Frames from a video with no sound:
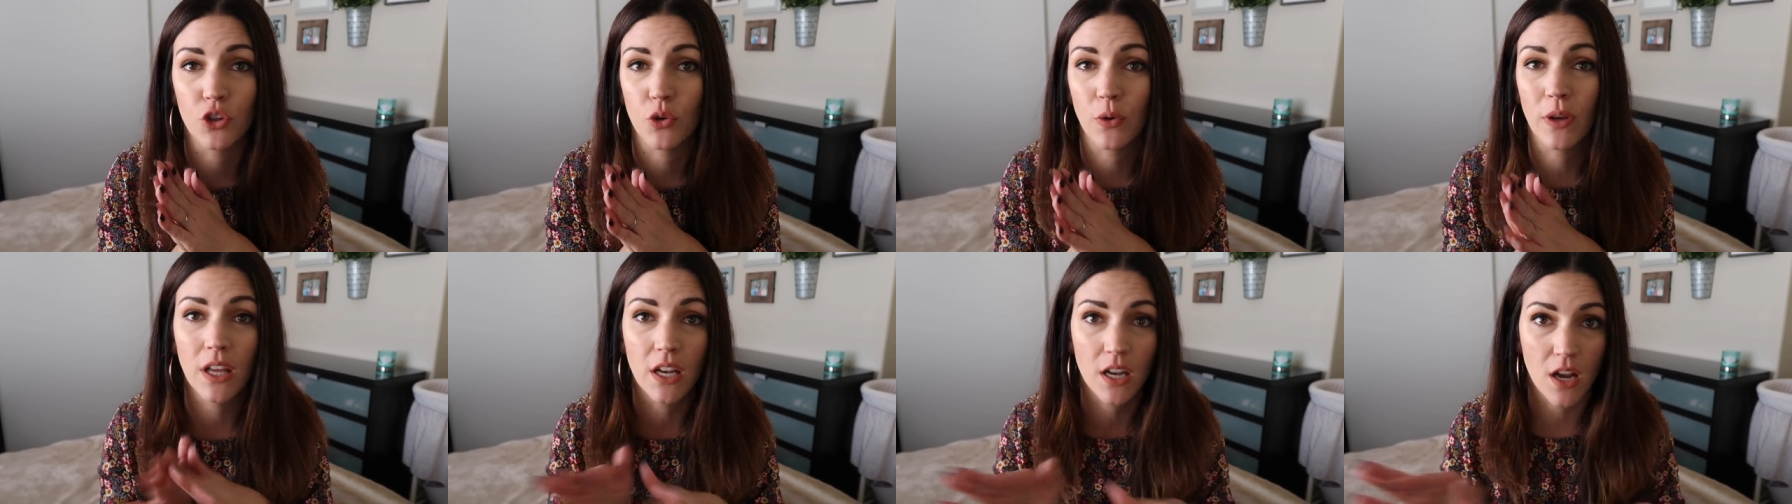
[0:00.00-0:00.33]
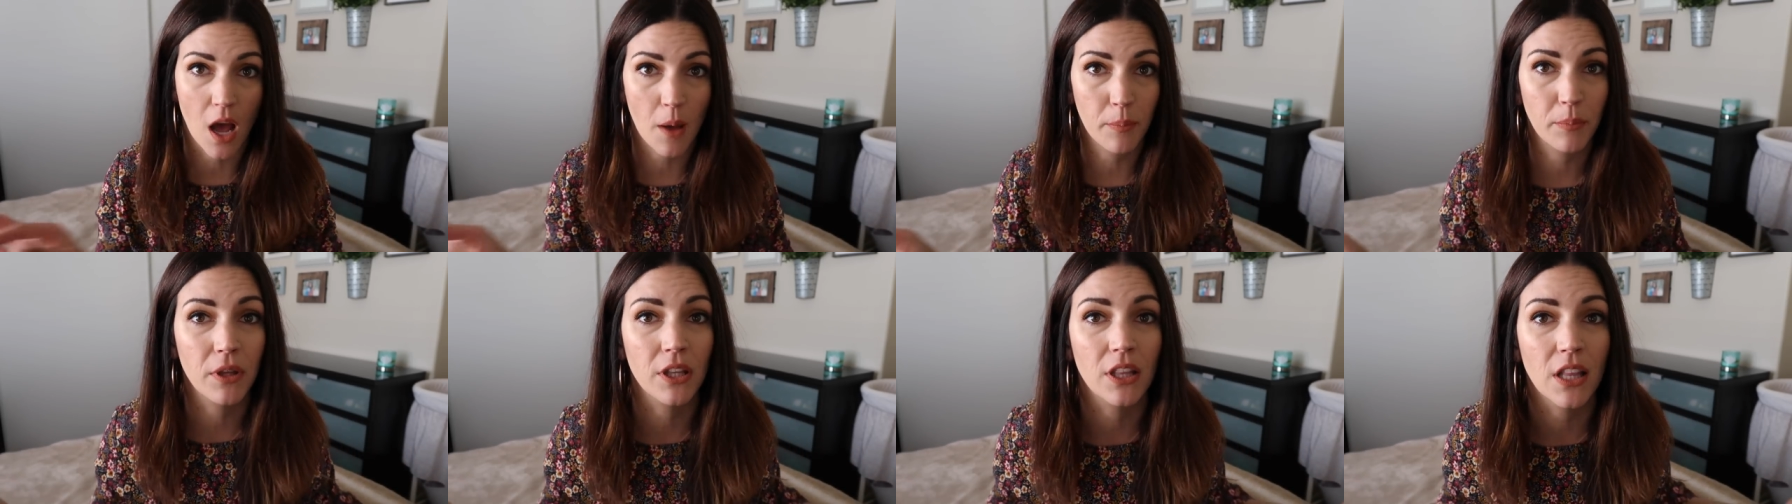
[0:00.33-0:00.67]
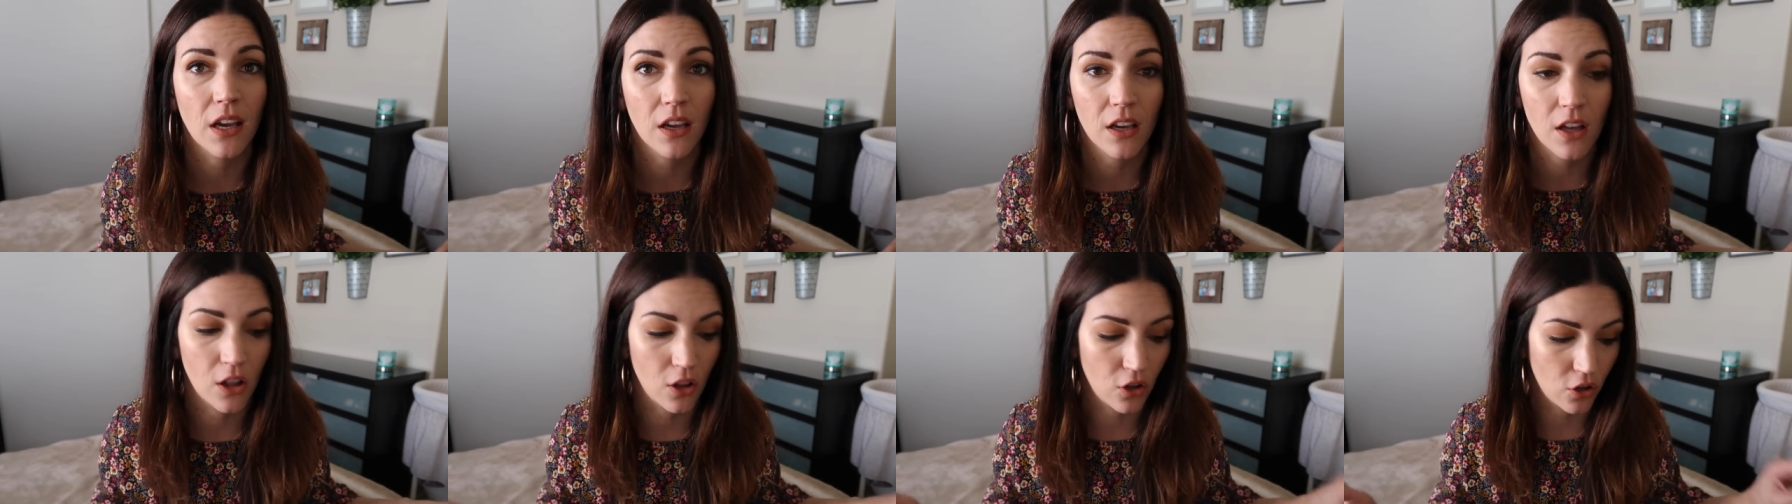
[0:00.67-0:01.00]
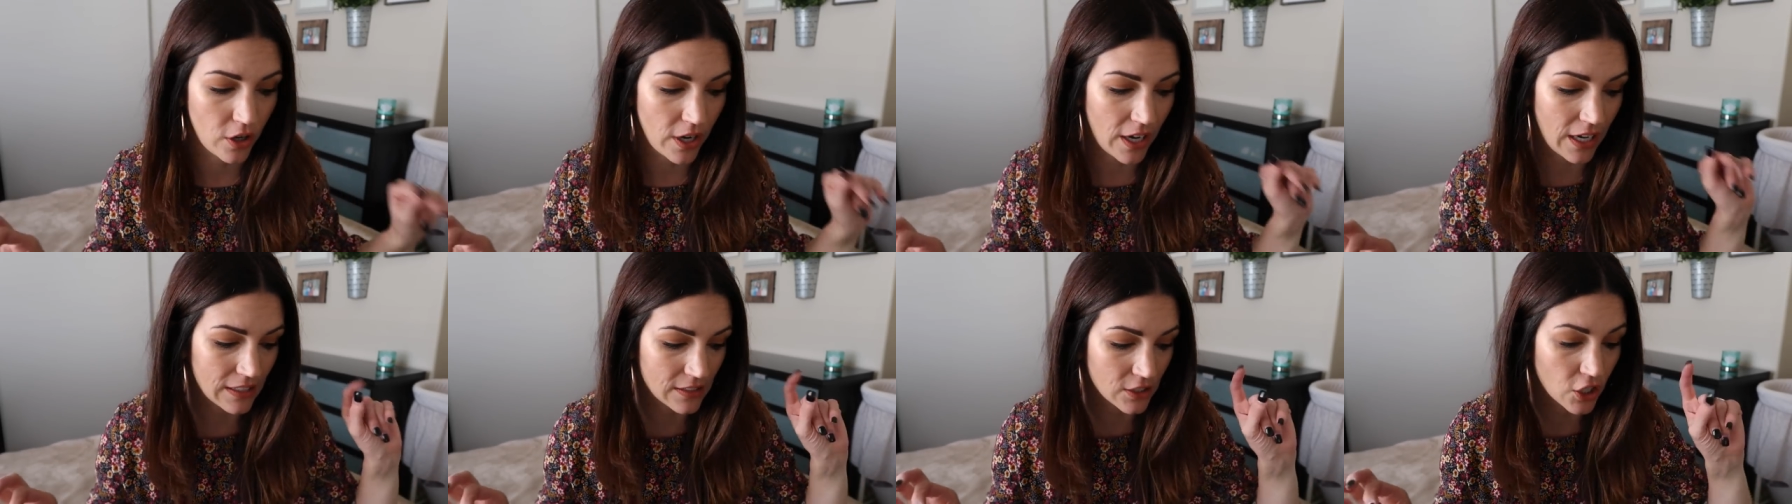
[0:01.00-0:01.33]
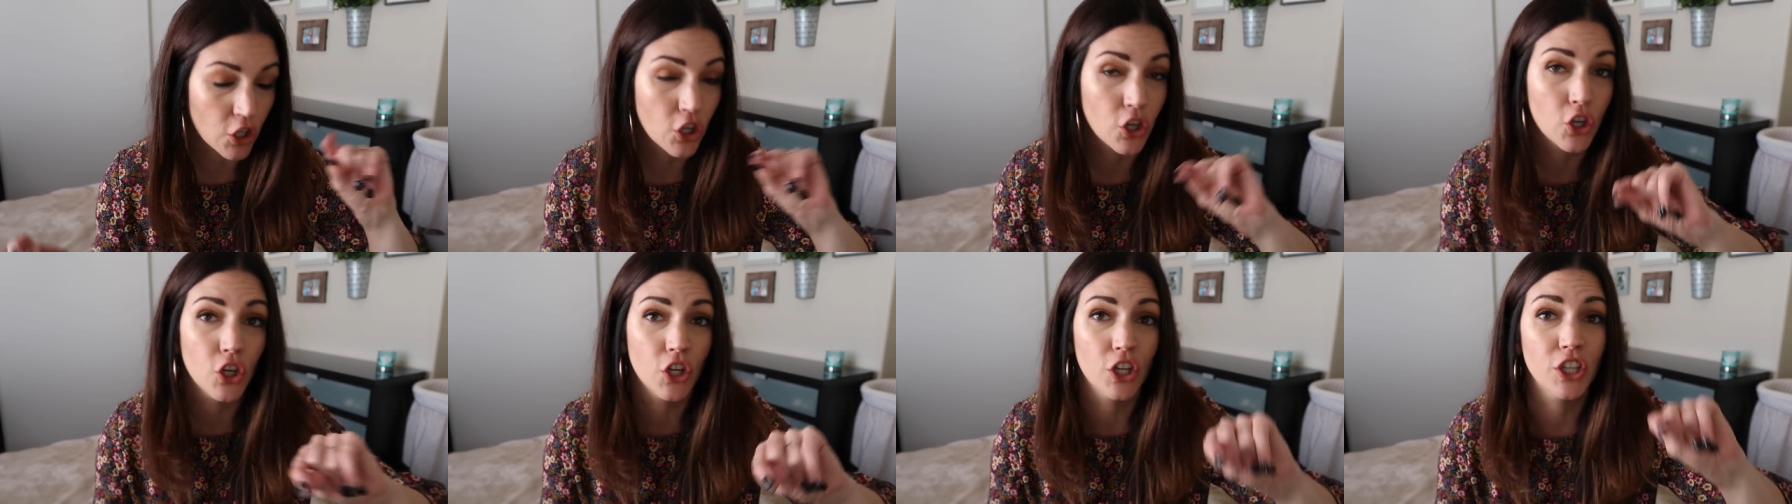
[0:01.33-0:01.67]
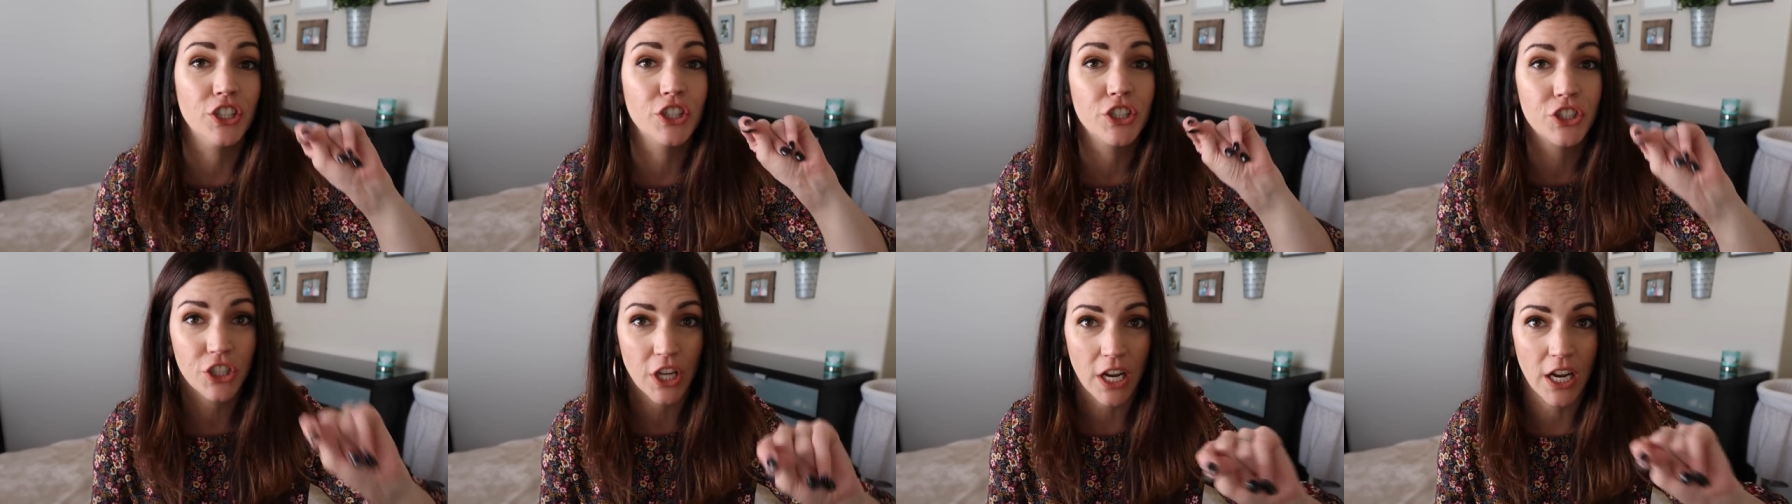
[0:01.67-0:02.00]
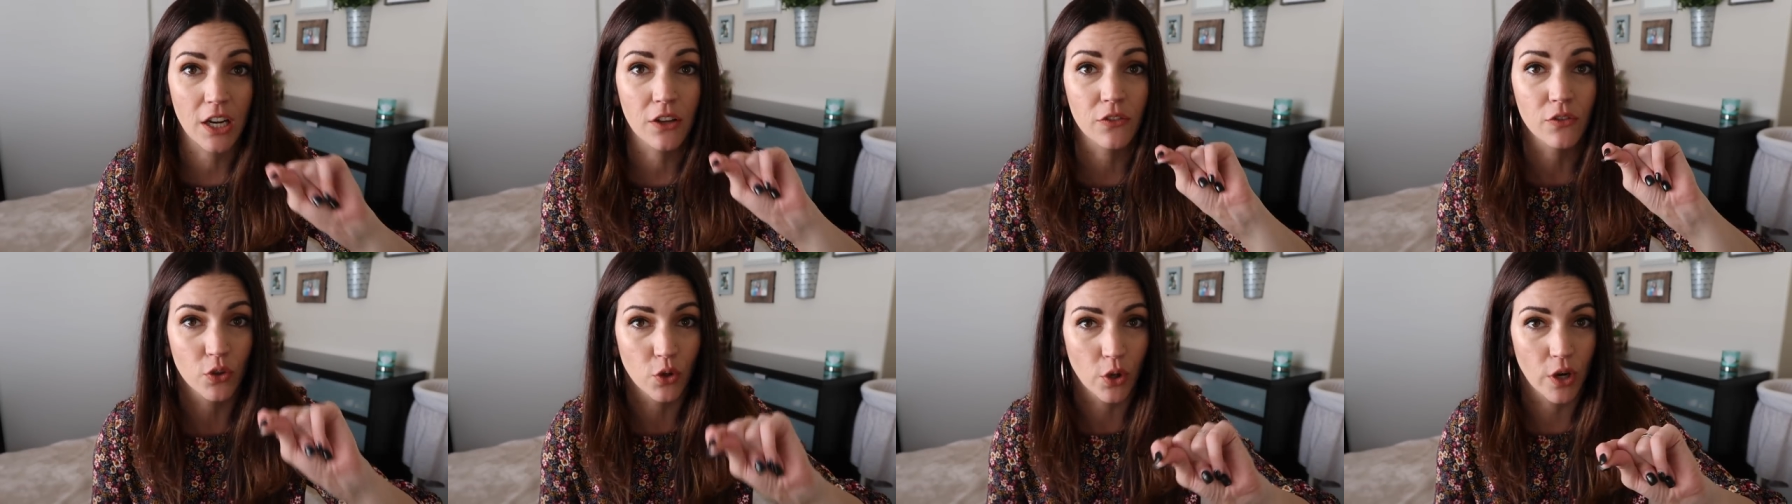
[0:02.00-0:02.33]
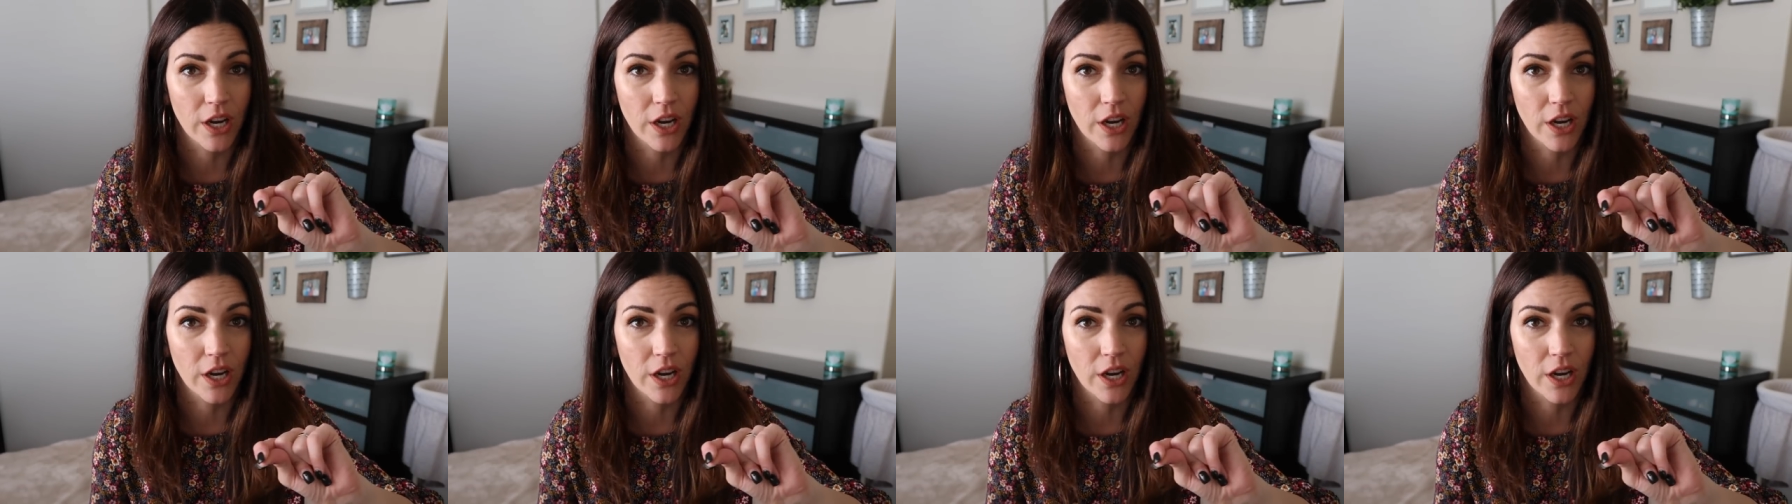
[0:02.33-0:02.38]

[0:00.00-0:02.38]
you cannot beat that color. It's a good shade of